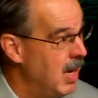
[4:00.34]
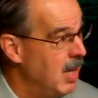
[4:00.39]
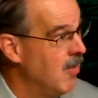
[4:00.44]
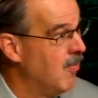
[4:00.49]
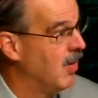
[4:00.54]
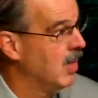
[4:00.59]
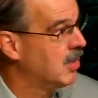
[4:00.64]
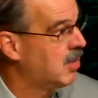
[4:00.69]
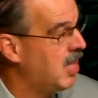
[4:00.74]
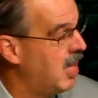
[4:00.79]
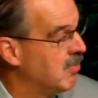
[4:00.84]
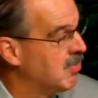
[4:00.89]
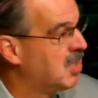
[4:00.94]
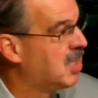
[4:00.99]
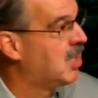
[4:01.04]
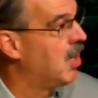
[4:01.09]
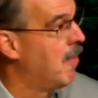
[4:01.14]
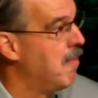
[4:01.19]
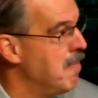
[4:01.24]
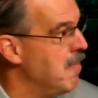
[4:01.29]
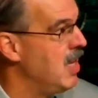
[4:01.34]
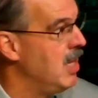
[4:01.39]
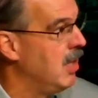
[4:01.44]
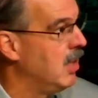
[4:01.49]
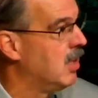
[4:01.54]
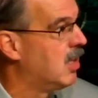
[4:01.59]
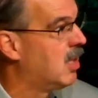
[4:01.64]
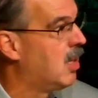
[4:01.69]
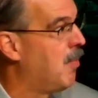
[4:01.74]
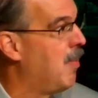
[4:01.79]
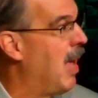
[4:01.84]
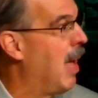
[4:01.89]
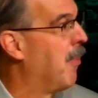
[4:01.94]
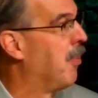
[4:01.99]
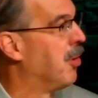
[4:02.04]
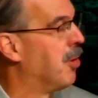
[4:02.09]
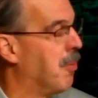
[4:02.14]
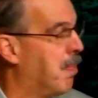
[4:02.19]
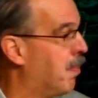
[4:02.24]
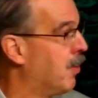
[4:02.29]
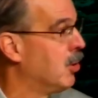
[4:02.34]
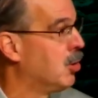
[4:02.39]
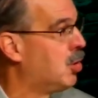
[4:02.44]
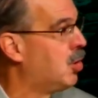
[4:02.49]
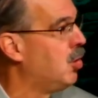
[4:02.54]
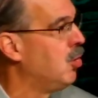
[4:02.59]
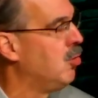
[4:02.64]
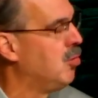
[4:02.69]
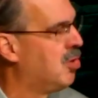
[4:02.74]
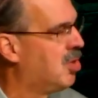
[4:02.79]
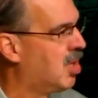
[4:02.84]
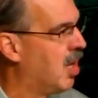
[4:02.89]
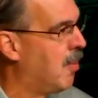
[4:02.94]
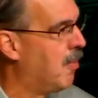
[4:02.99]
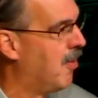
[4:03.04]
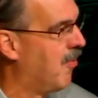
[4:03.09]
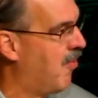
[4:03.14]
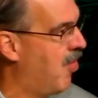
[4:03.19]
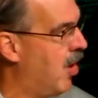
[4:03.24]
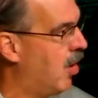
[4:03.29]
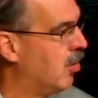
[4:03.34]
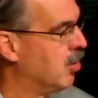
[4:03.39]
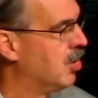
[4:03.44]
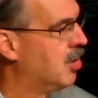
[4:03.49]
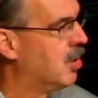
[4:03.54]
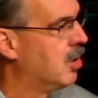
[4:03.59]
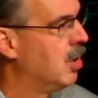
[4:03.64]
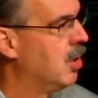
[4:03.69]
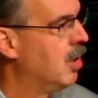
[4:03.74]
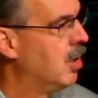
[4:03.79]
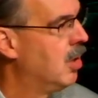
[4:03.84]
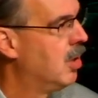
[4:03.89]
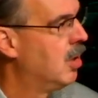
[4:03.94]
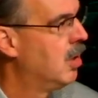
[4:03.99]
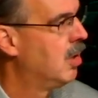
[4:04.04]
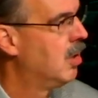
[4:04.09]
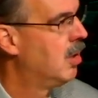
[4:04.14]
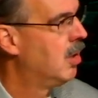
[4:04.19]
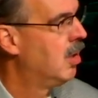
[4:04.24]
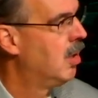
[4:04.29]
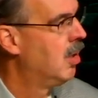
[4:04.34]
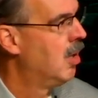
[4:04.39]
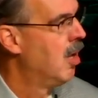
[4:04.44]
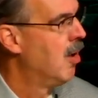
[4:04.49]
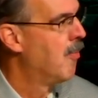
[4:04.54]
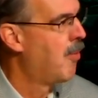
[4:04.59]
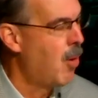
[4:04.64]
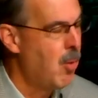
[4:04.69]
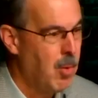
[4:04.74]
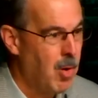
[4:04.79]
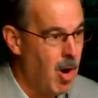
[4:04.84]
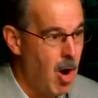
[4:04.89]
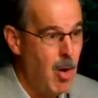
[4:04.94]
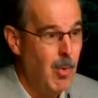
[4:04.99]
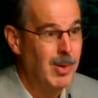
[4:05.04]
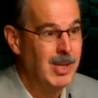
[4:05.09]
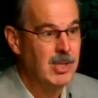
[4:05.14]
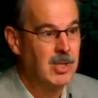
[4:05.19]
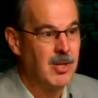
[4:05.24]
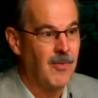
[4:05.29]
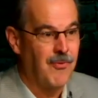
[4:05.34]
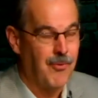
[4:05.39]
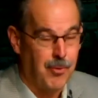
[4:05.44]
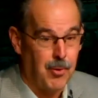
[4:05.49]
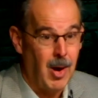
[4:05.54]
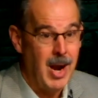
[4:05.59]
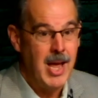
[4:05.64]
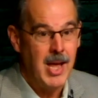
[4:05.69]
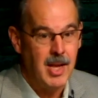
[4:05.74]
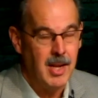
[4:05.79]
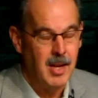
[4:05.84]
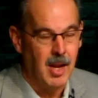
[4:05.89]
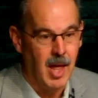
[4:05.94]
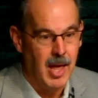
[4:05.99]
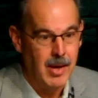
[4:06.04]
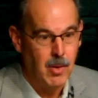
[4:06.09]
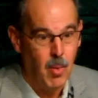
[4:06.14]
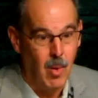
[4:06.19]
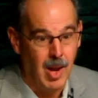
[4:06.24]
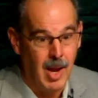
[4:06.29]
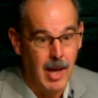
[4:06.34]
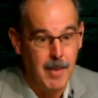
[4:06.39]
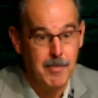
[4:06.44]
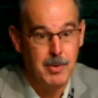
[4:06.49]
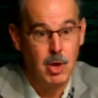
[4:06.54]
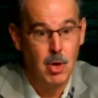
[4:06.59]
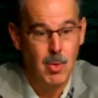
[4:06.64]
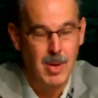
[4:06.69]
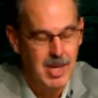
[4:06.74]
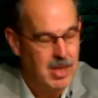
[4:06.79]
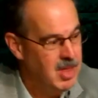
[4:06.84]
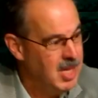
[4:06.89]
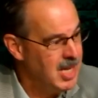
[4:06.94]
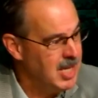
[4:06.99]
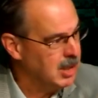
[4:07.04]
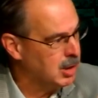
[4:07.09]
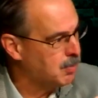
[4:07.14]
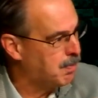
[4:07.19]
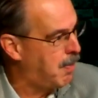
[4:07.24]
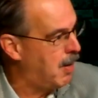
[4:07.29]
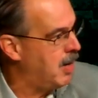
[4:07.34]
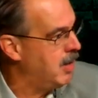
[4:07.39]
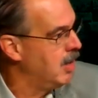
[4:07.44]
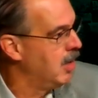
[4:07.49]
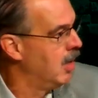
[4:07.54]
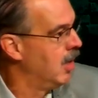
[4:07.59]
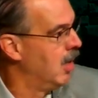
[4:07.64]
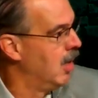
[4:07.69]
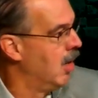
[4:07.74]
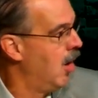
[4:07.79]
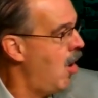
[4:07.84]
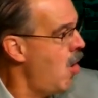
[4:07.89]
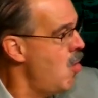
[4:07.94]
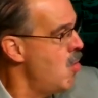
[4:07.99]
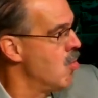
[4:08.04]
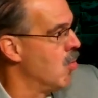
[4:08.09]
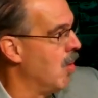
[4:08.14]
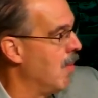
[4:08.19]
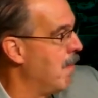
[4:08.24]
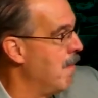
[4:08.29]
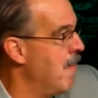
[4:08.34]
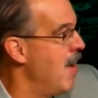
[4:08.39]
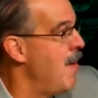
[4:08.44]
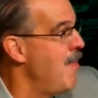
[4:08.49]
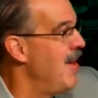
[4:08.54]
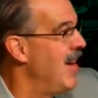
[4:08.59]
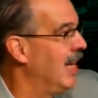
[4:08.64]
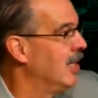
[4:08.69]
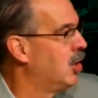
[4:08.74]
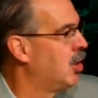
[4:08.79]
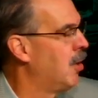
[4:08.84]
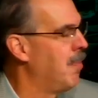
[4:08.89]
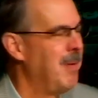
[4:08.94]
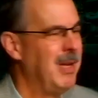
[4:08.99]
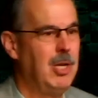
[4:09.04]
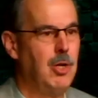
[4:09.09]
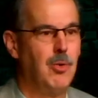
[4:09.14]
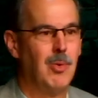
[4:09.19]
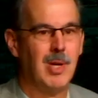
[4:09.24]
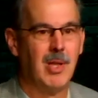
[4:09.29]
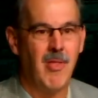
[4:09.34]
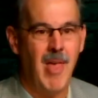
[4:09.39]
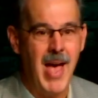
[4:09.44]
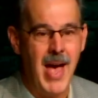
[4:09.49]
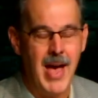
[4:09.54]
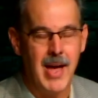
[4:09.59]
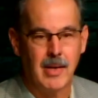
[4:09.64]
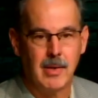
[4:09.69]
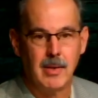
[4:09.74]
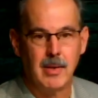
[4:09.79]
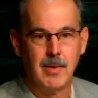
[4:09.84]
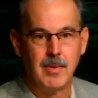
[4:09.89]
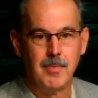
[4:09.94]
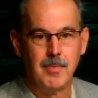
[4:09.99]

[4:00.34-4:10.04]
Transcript: many of us have some means to be able to pursue some of those. But we're always afraid, like, well, I'm doing this, but oh, maybe I should be doing that.